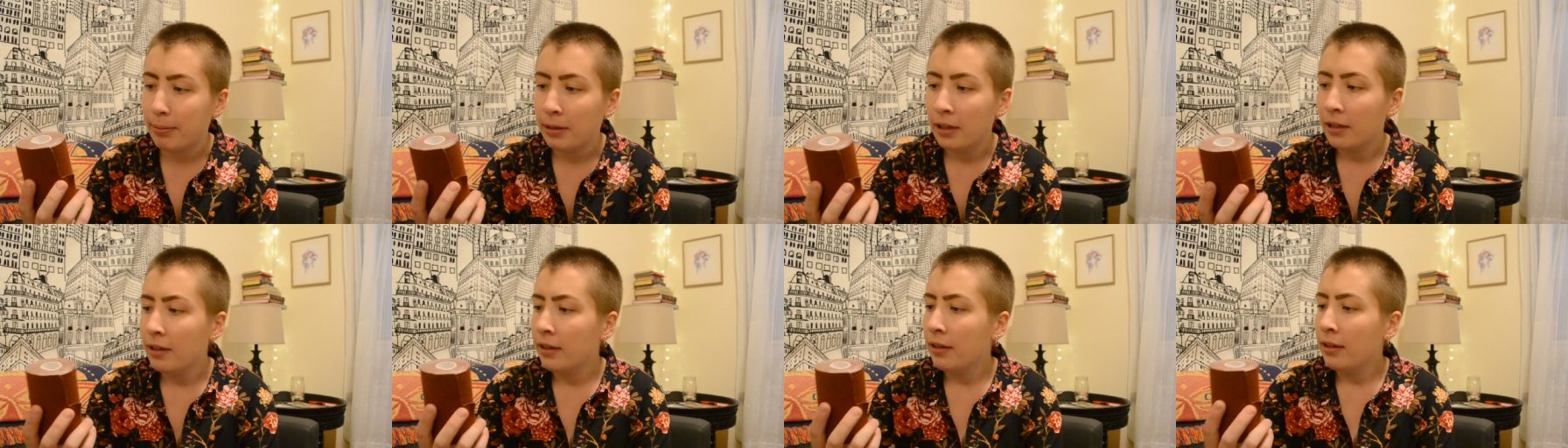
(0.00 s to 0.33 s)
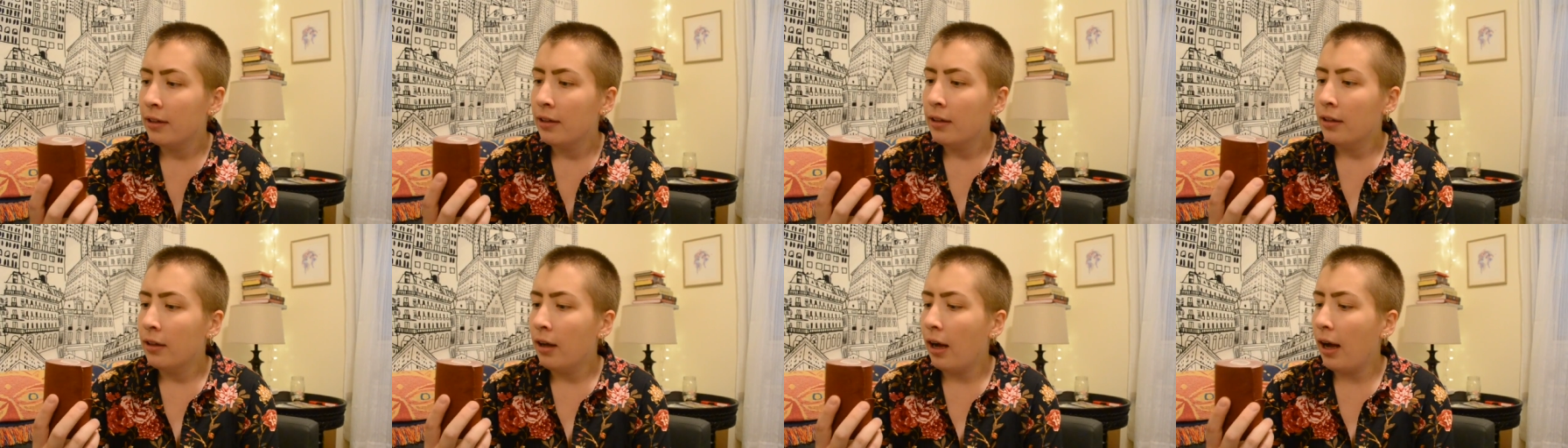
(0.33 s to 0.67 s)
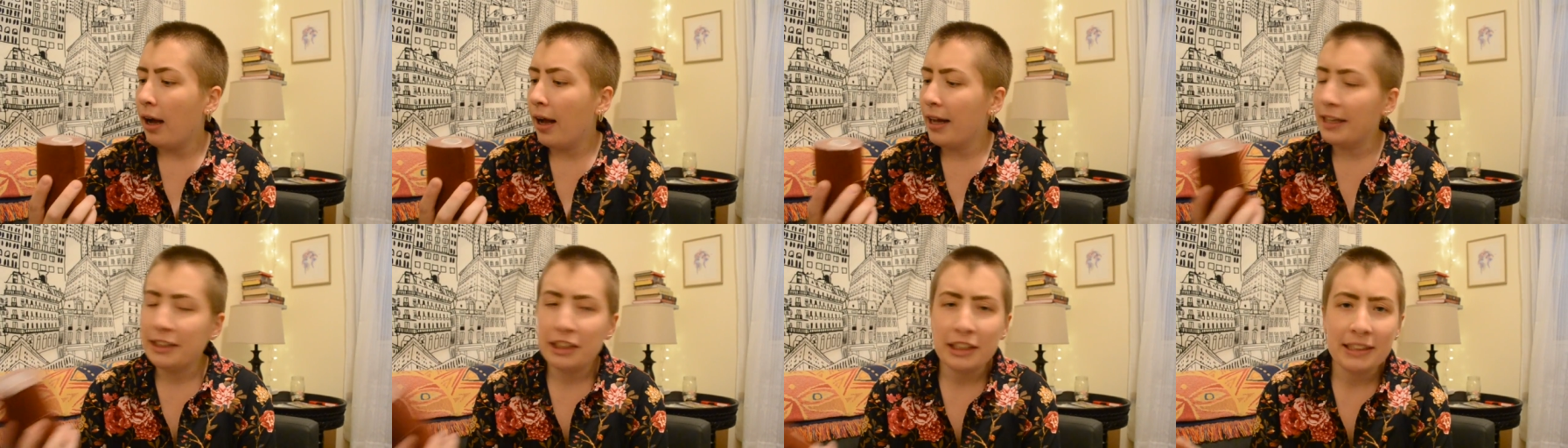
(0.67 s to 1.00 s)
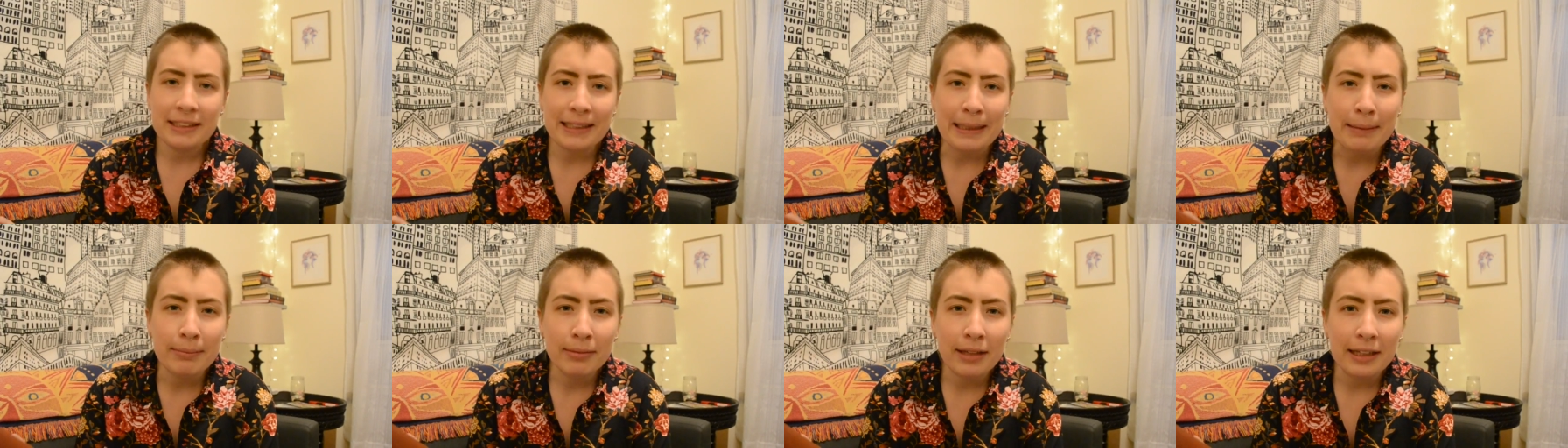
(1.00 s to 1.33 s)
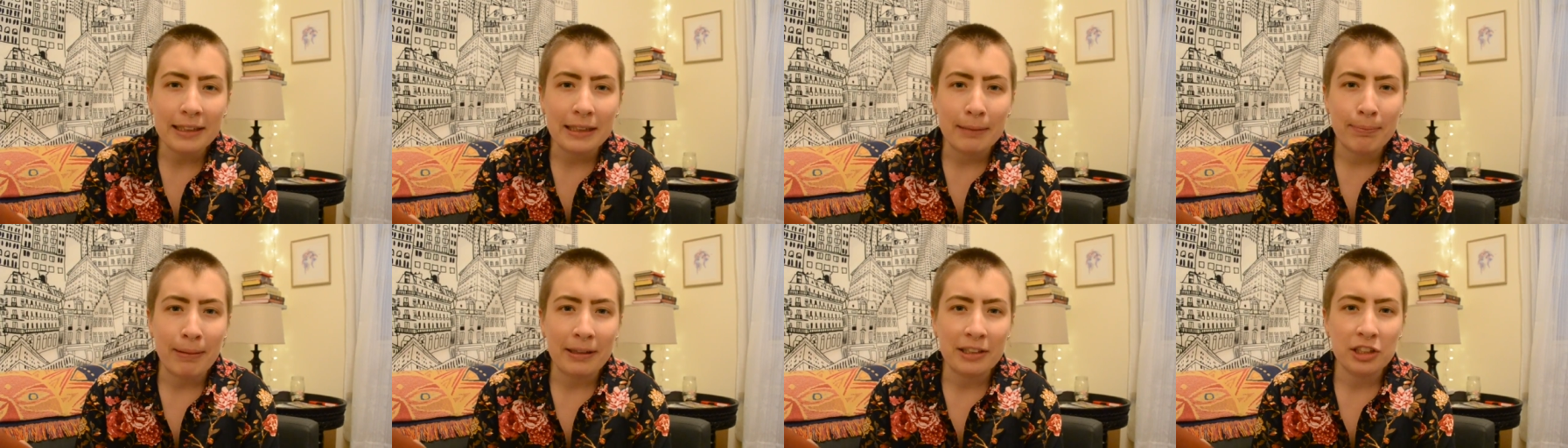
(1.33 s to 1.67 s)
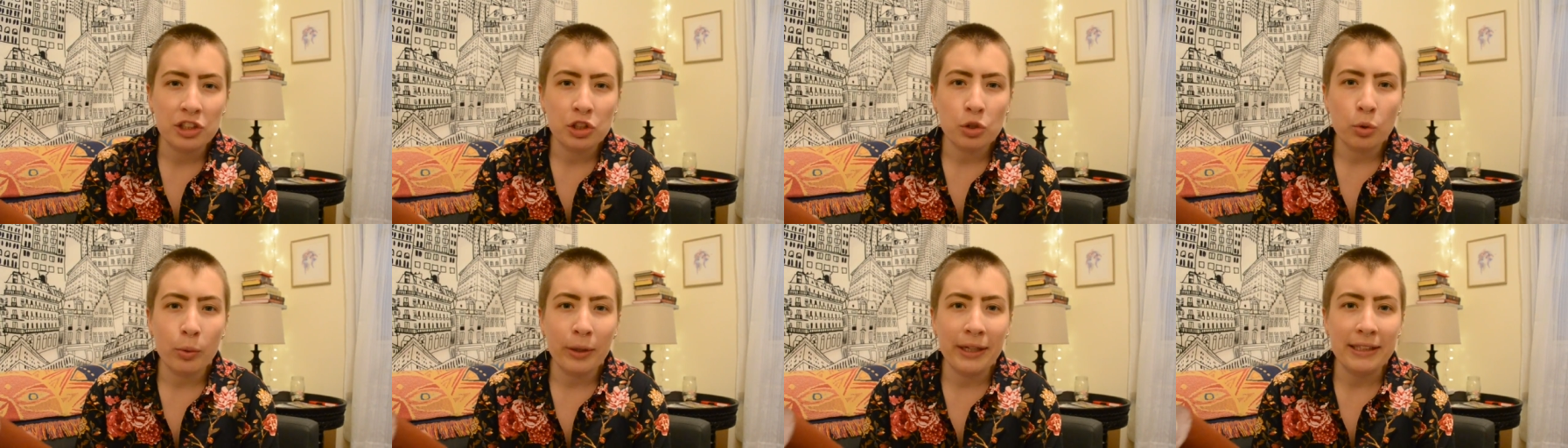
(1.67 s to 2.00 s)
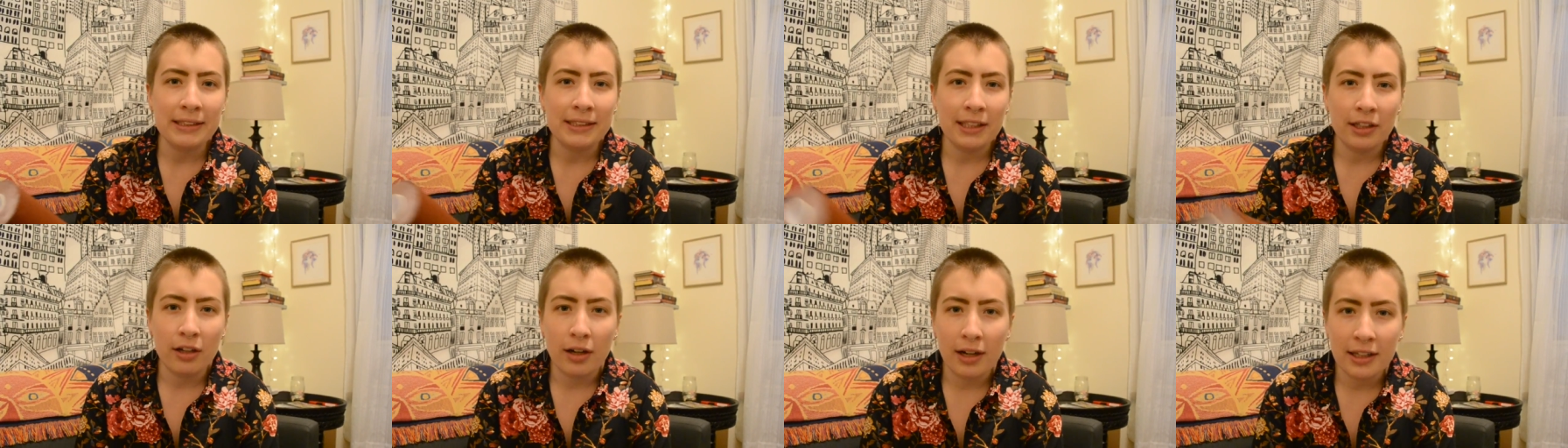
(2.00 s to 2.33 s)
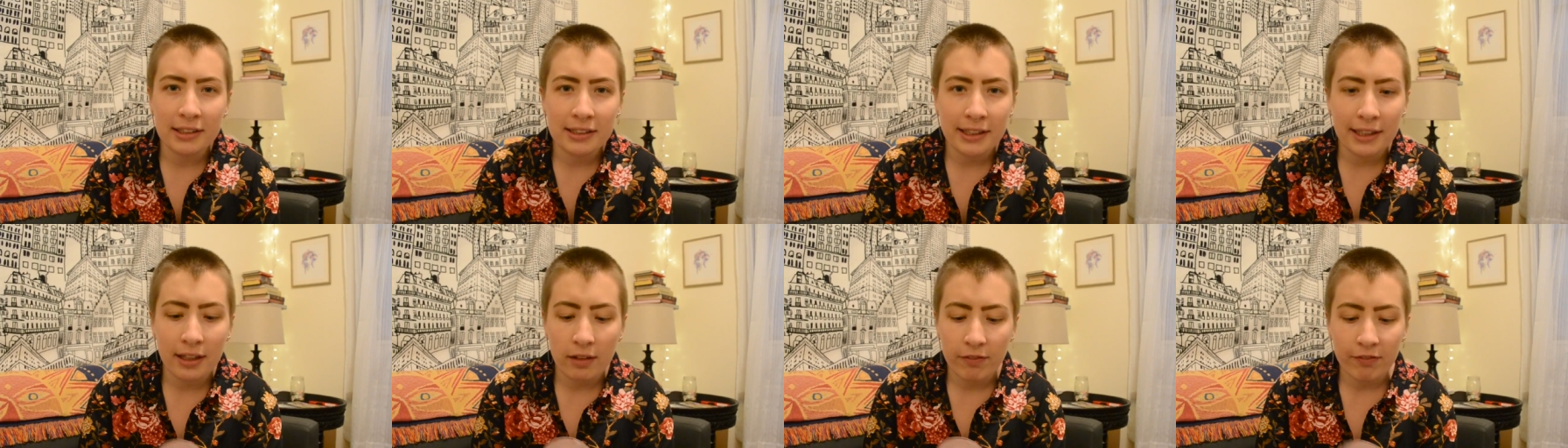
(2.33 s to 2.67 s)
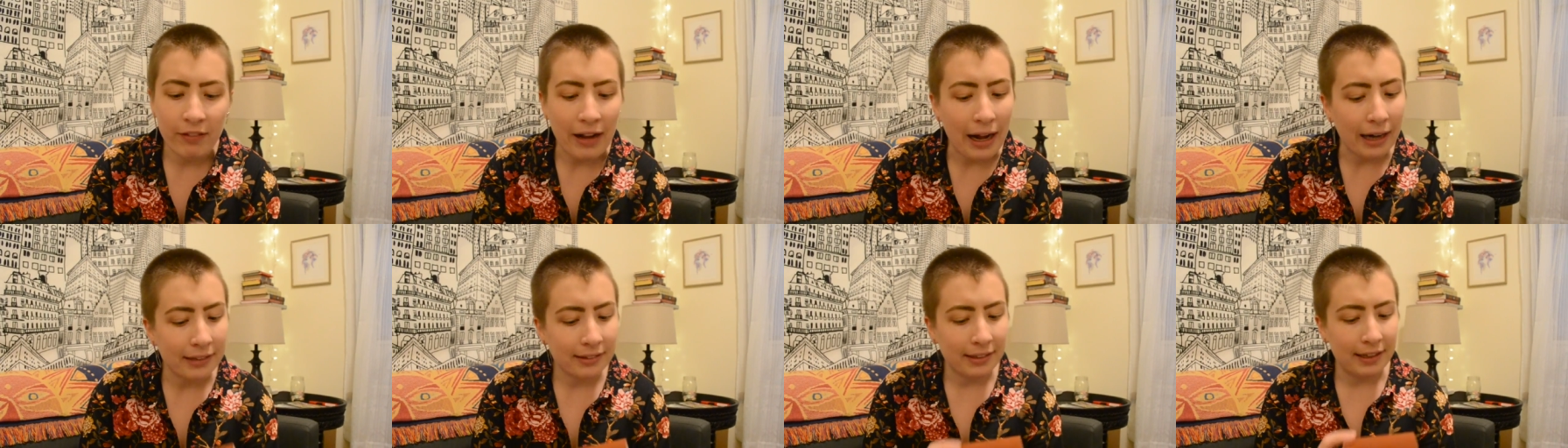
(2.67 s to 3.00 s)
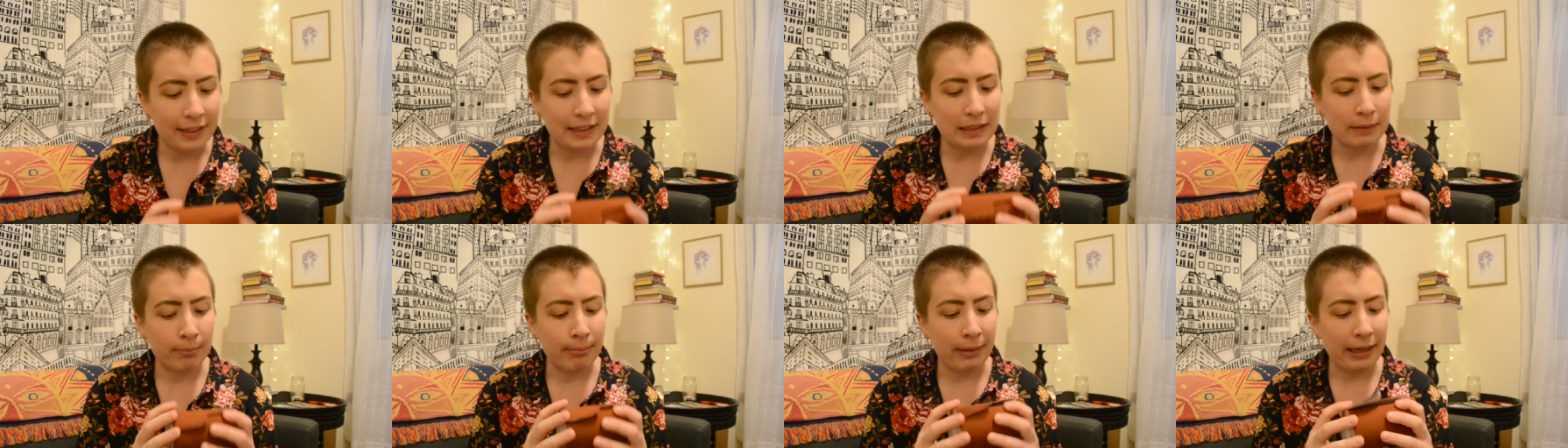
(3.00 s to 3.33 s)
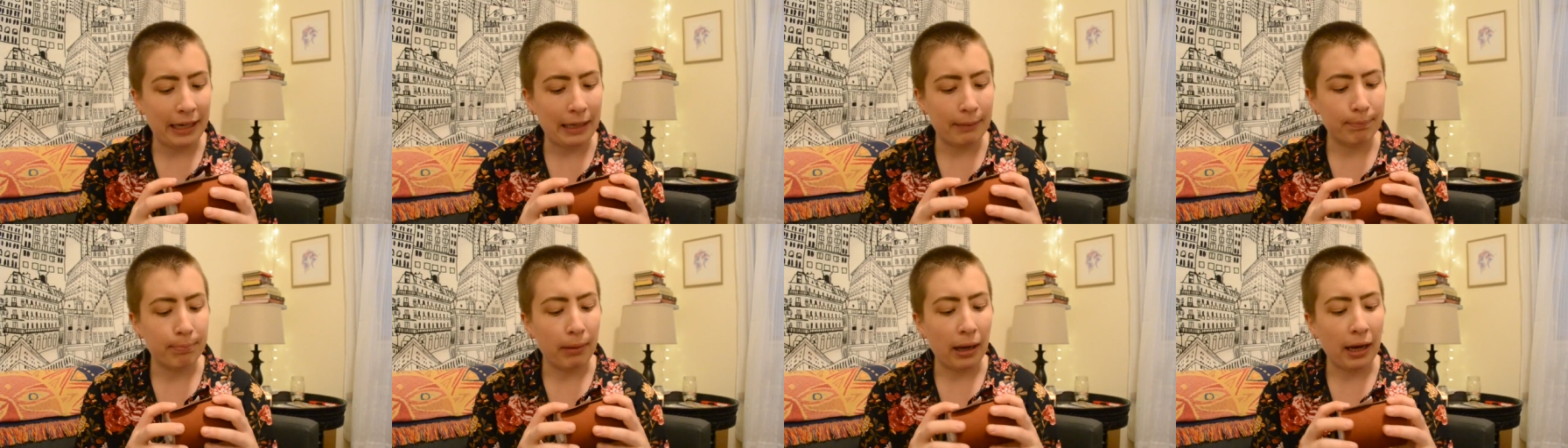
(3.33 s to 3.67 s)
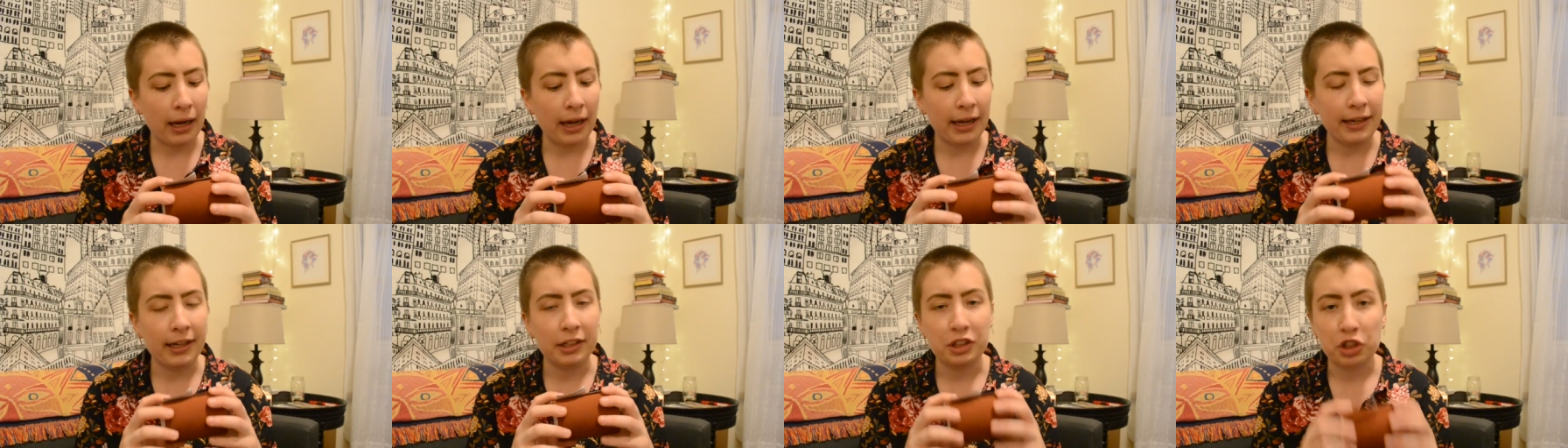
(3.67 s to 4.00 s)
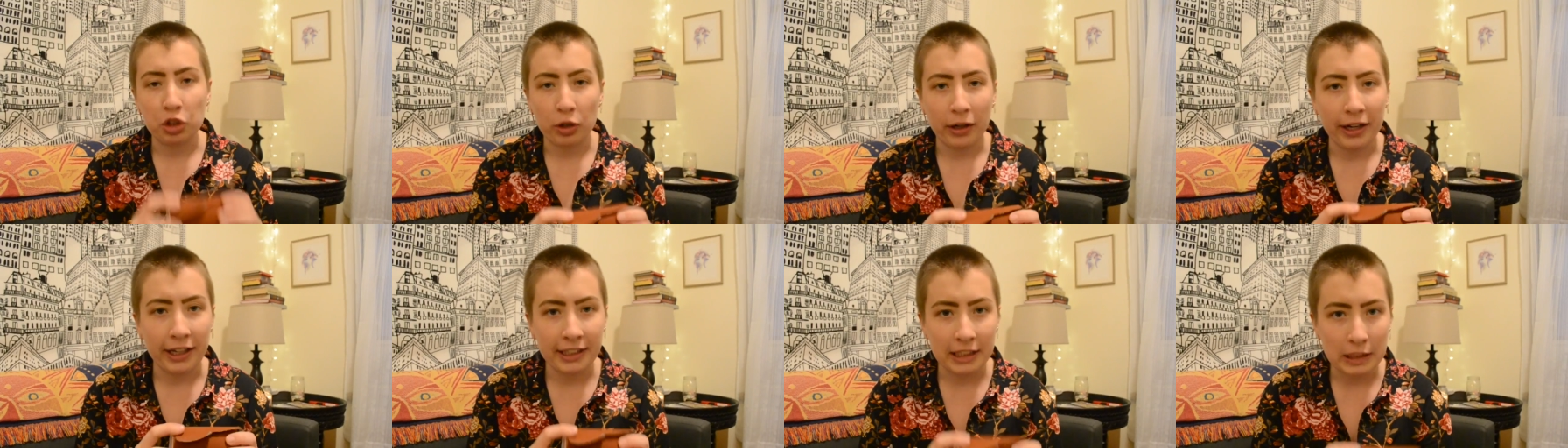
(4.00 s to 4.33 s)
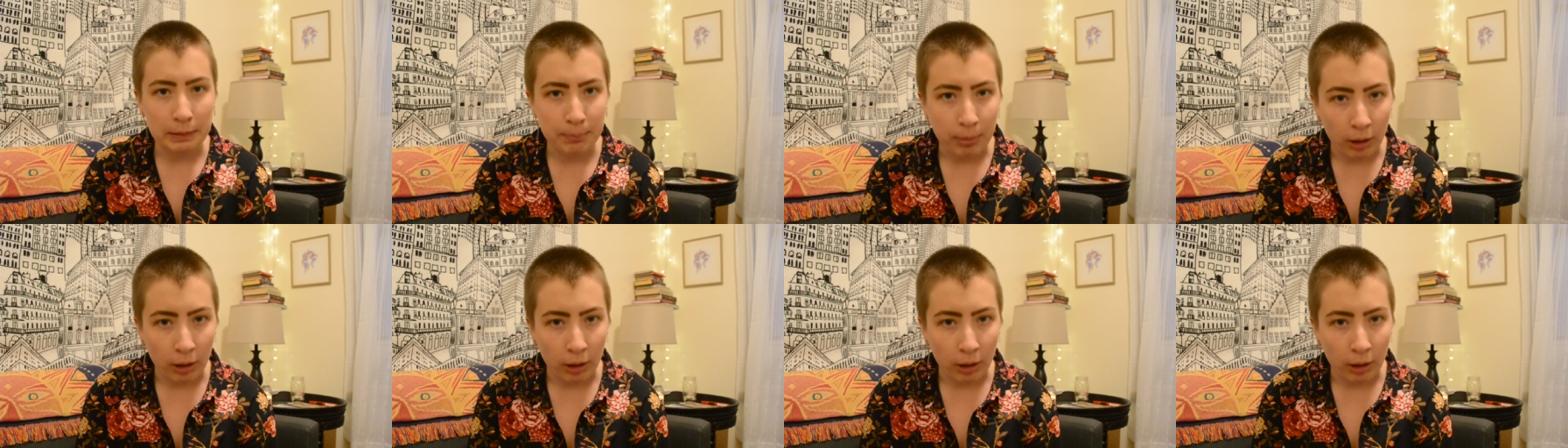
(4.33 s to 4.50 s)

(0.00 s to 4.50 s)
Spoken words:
It just seemed like the best choice, and honestly the fact that it's made by a trans